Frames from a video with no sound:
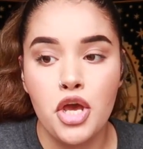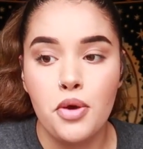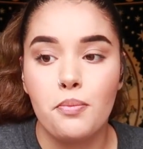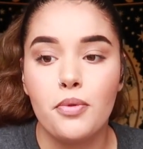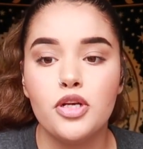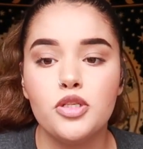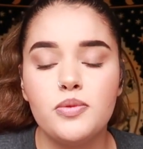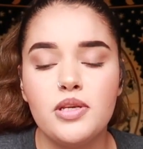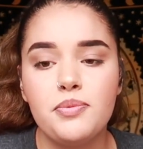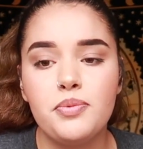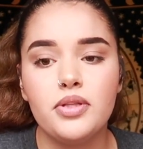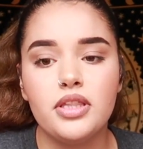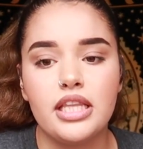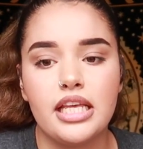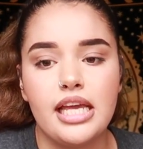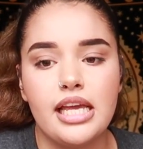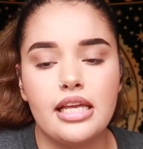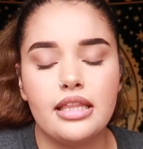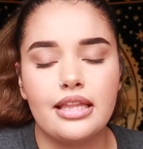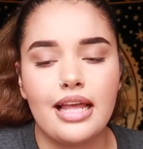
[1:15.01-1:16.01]
Most people
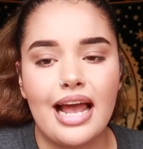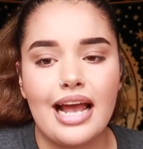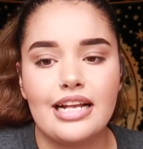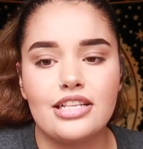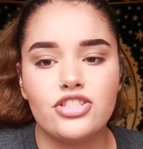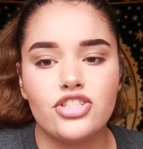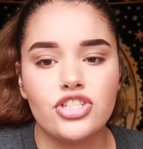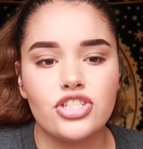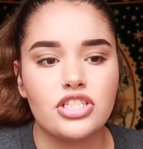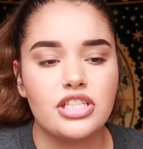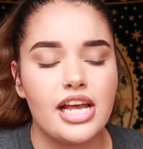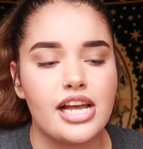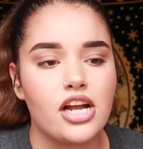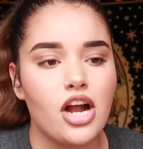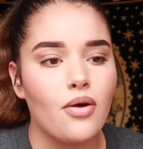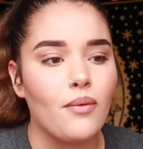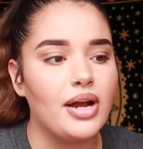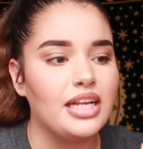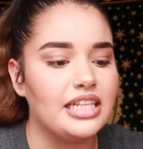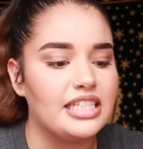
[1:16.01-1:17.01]
think that it's just
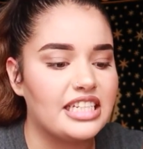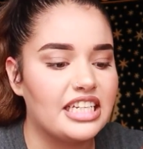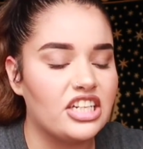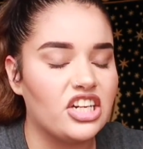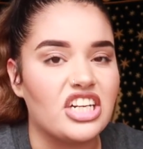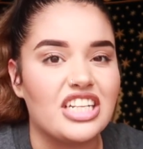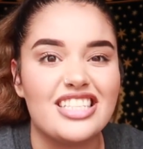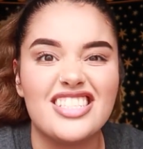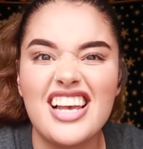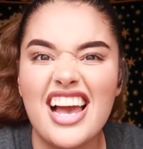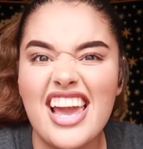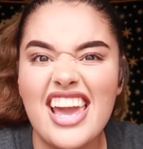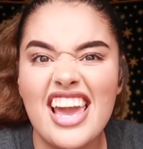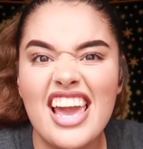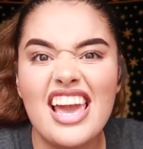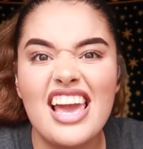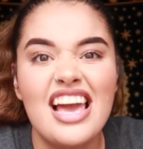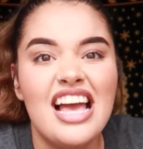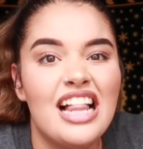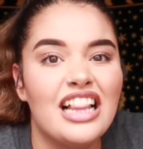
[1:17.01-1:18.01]
like, all right, let's get on a
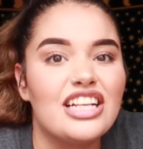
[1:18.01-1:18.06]
diet,